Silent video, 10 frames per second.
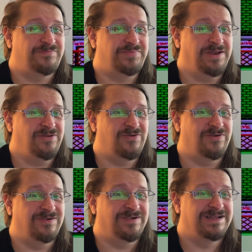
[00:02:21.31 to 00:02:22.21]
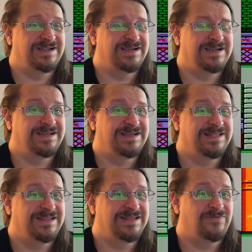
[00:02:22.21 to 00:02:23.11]
What a butthole.
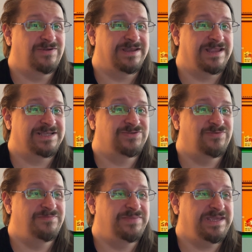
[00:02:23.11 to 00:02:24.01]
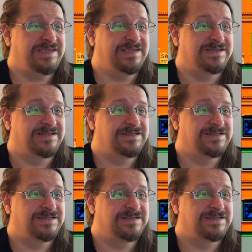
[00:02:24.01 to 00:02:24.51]
What an actual bee.